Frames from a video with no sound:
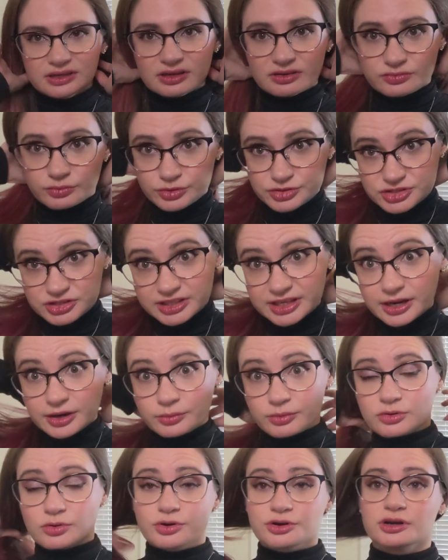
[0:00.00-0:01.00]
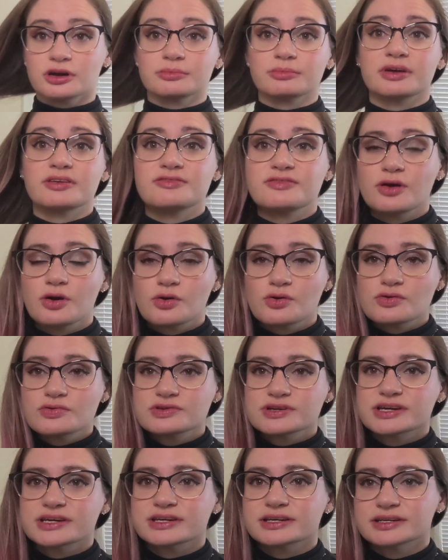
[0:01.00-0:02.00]
Unfortunately, I record on my
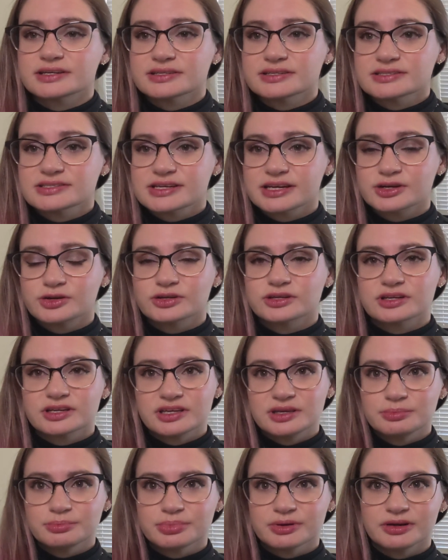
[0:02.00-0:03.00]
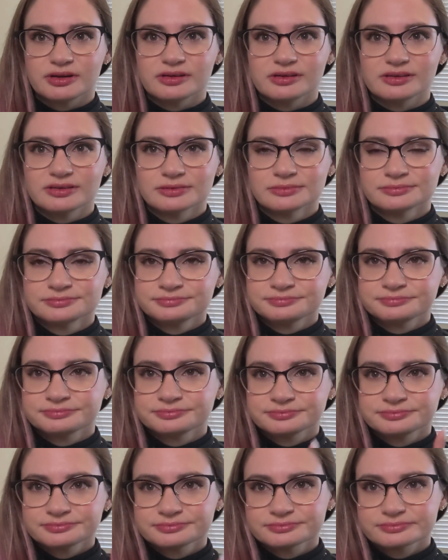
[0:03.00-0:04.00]
phone, and I couldn't keep,
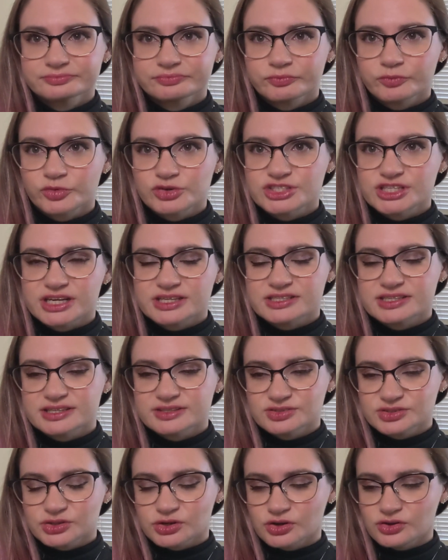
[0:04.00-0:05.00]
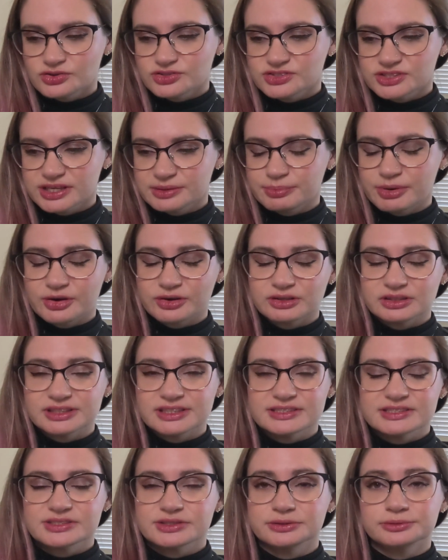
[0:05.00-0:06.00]
rejecting his calls,
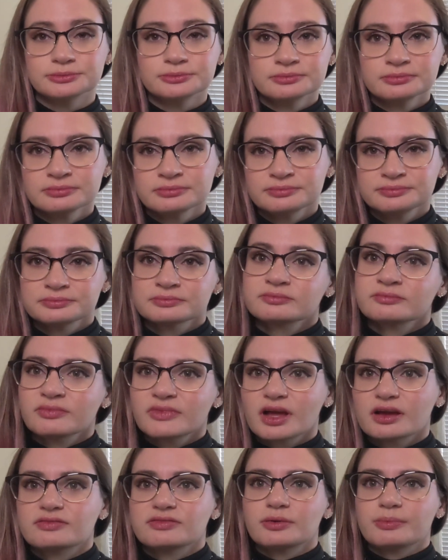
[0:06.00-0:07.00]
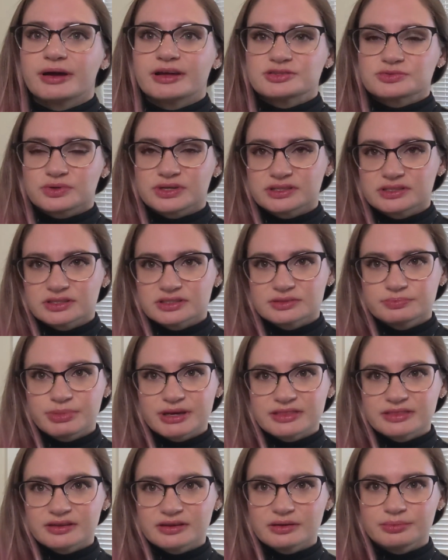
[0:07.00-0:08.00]
apparently, so I felt bad, so I had to
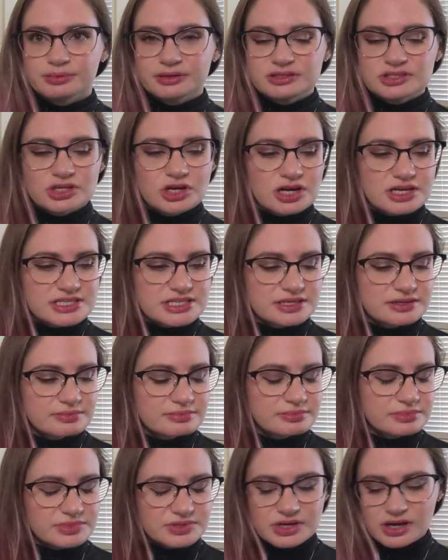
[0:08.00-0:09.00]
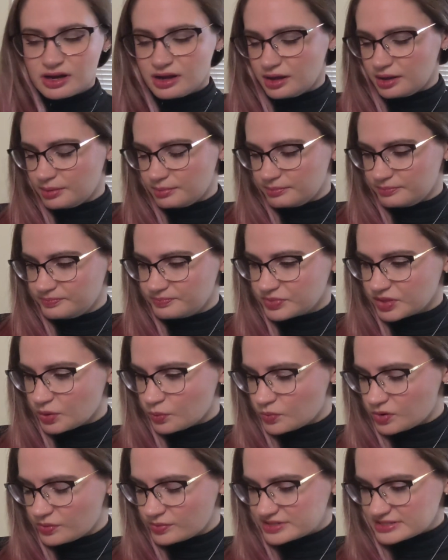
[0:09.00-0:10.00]
pick that up and talk to him.
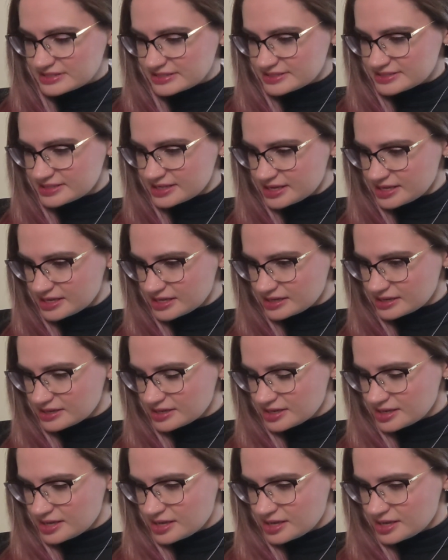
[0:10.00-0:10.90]
What was I saying?